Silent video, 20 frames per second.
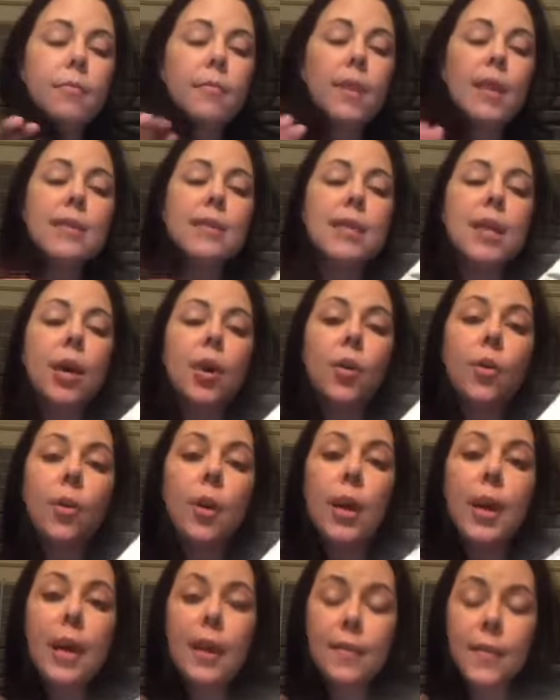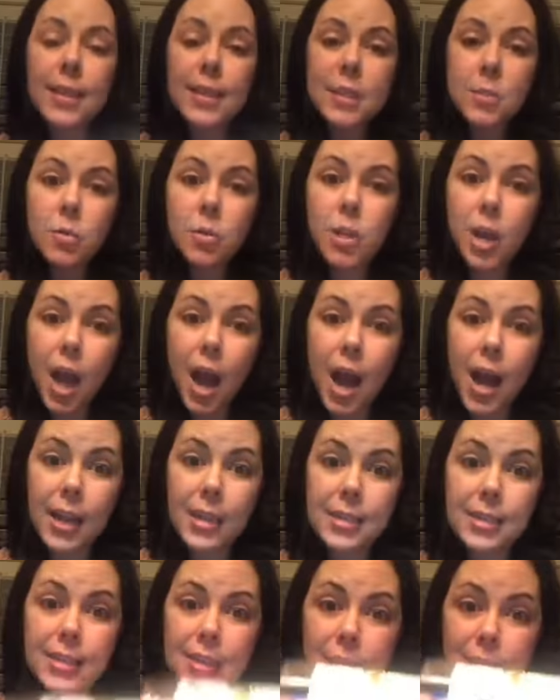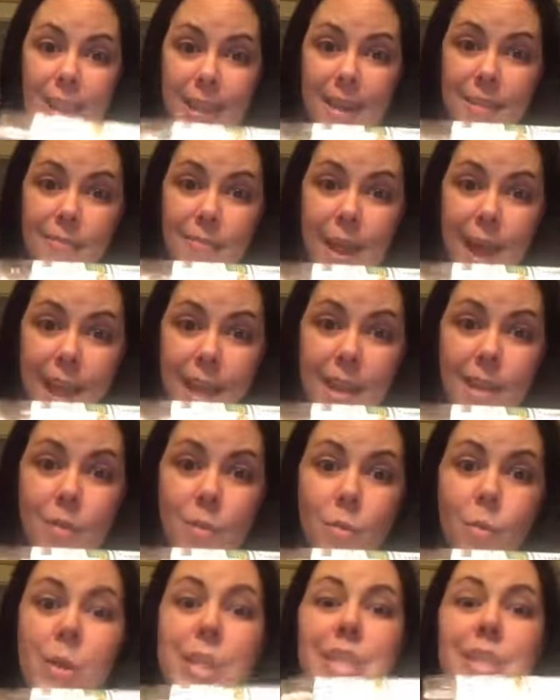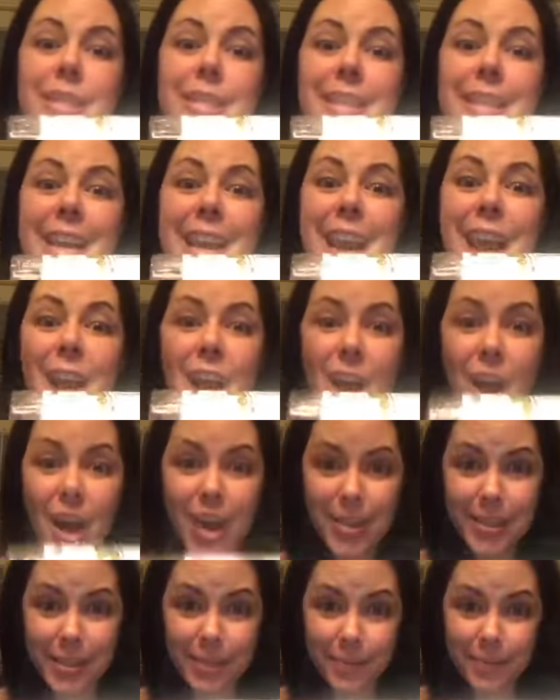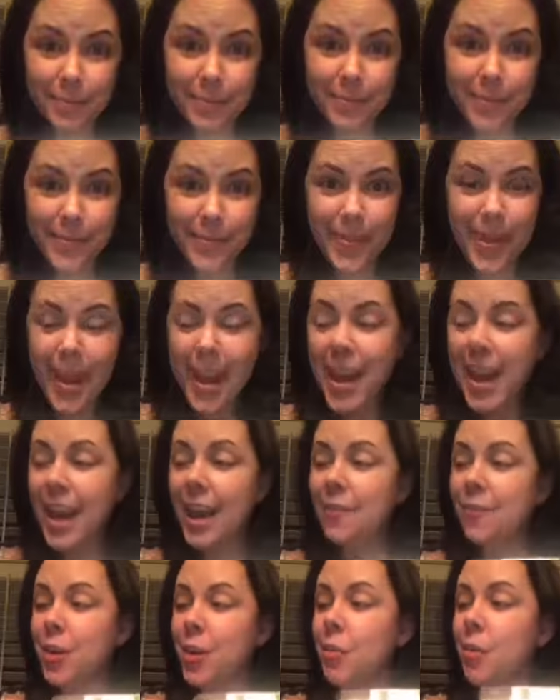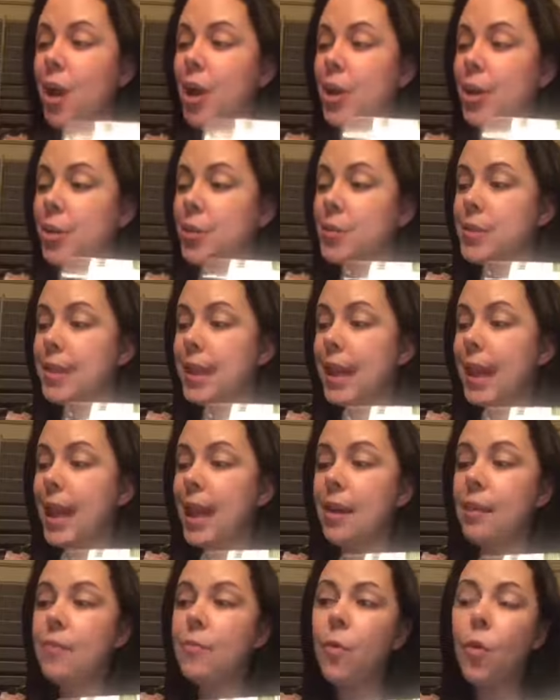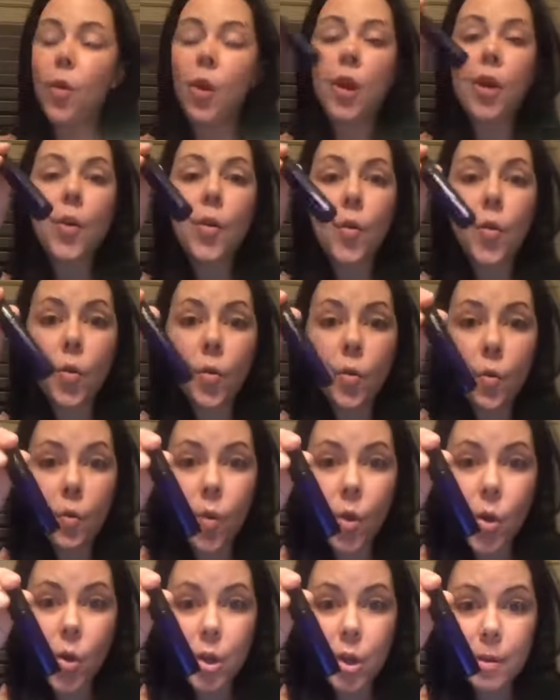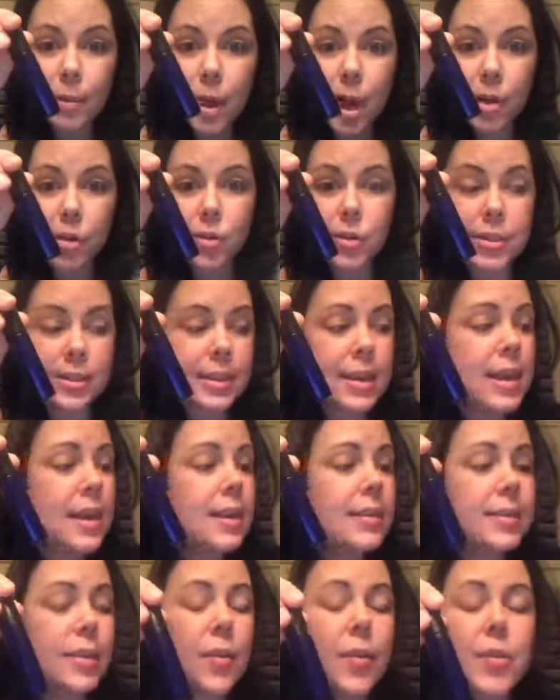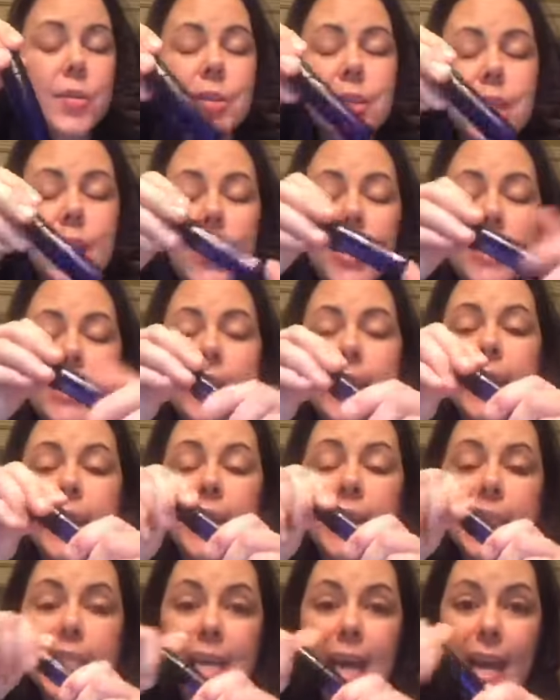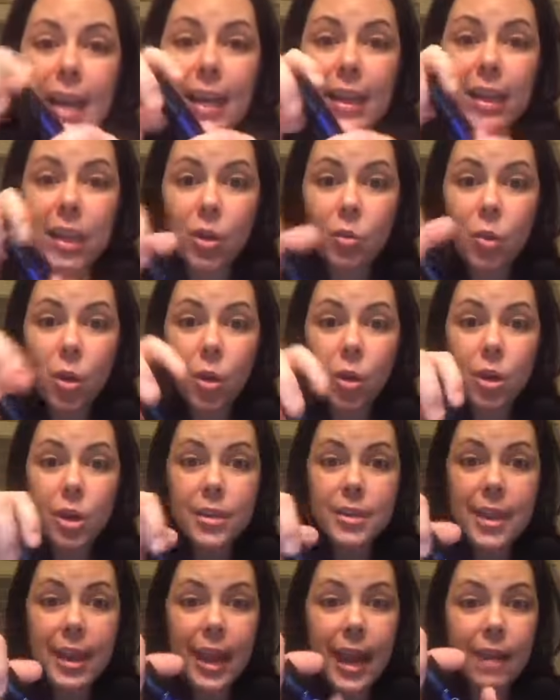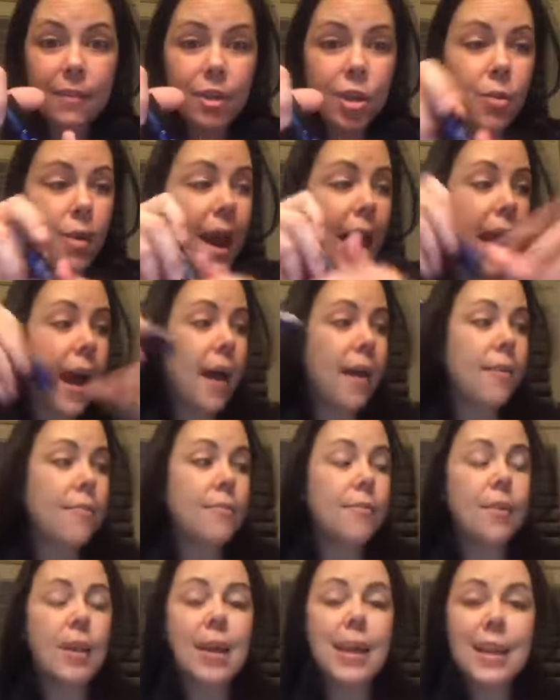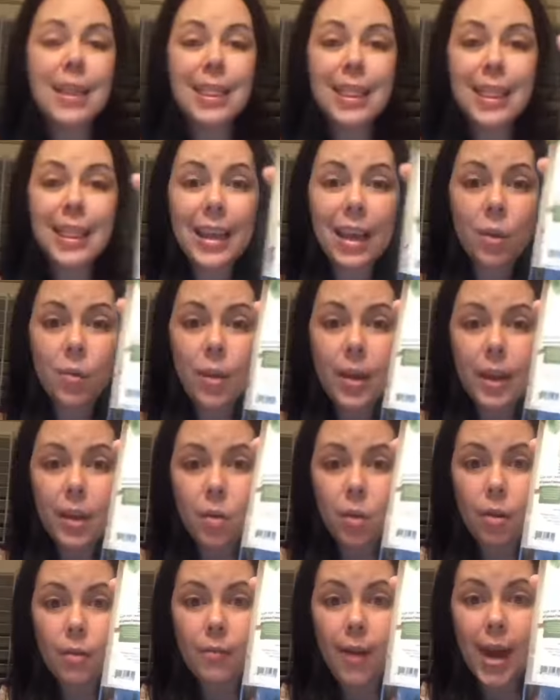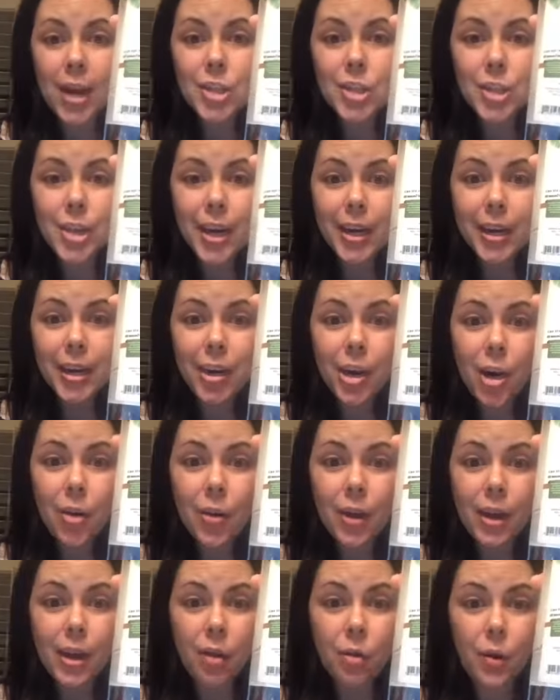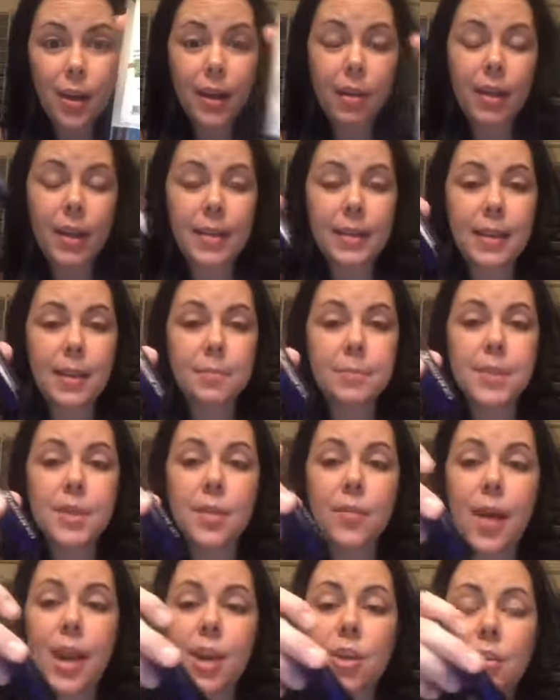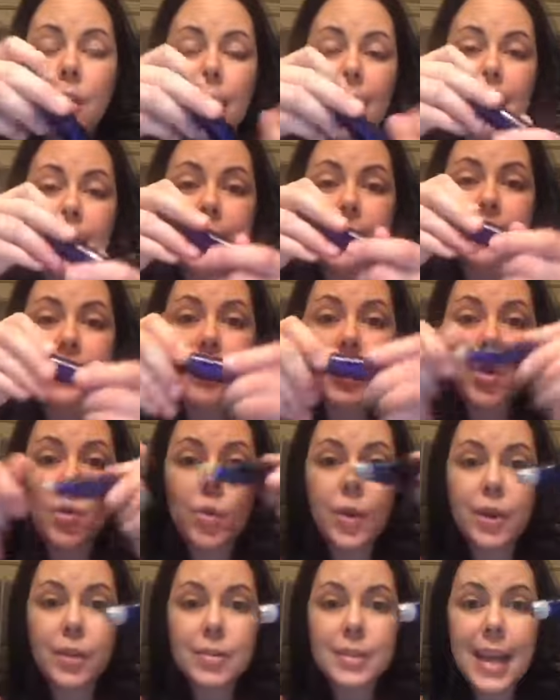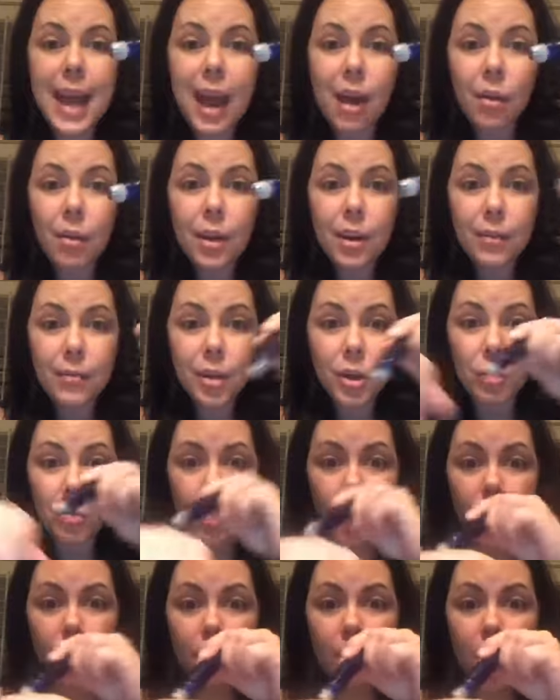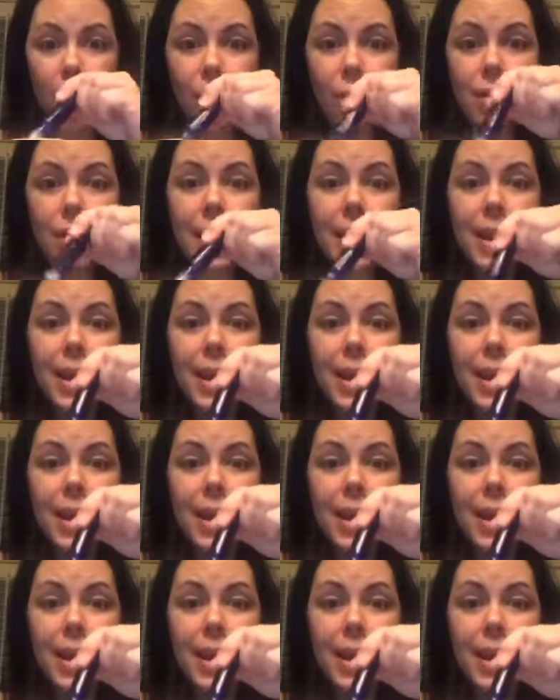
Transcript: So this will not solidify, which is awesome if you are using it for roller bottles. So those teeny tiny little rollers I gave you have liquid or fractionated coconut oil in them so that you can get the essential oils out of your roller ball.